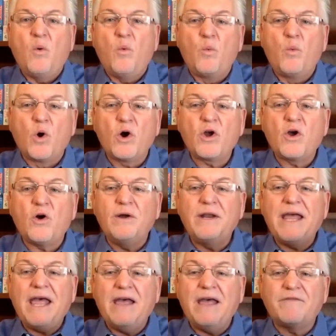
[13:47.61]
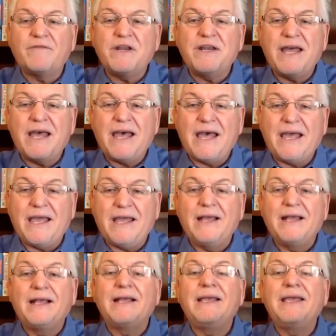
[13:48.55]
we're going to every day
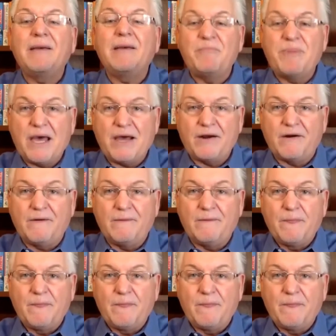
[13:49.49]
get better.